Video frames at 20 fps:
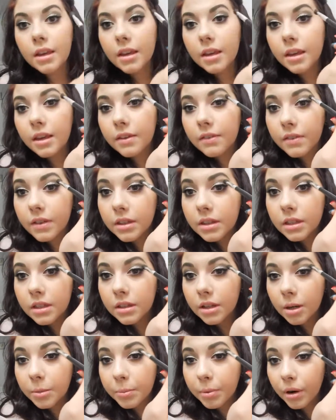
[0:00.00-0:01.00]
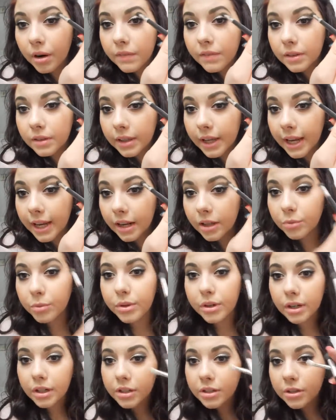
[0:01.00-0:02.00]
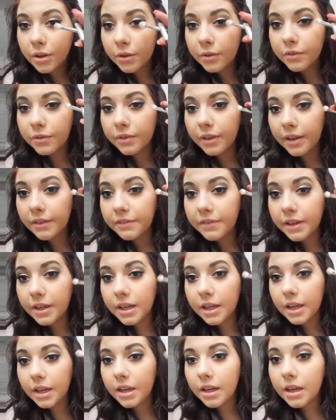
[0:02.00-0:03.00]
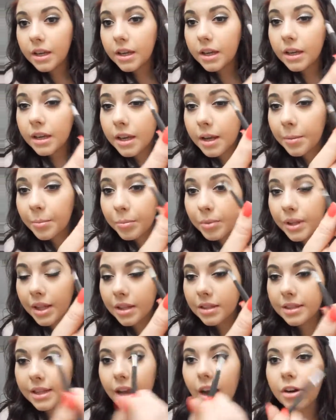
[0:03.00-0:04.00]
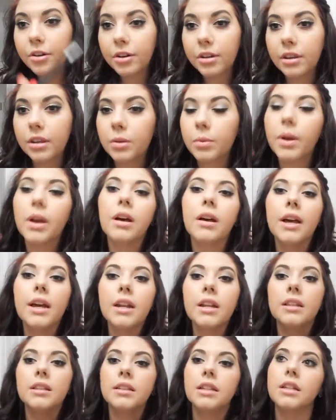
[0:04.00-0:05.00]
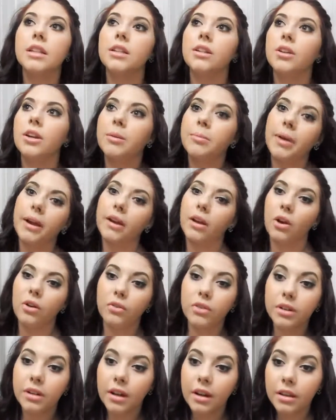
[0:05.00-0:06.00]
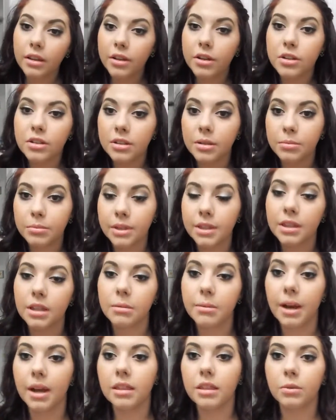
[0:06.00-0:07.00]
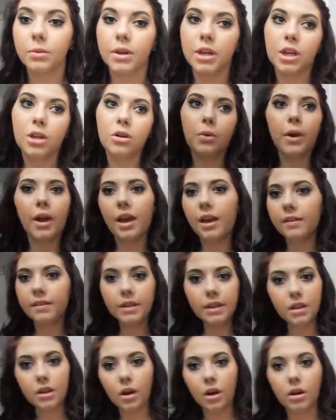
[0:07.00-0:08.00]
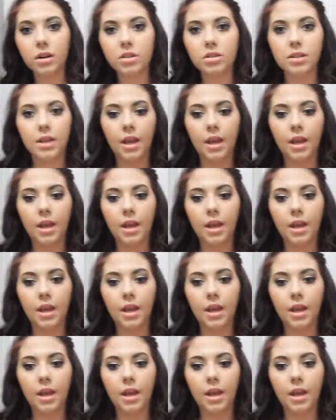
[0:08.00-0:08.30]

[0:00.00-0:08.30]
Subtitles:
It fits in there perfectly, and it's so fluffy, it blends out really well, and it's good to go back over colors to blend them out the way you don't have any harsh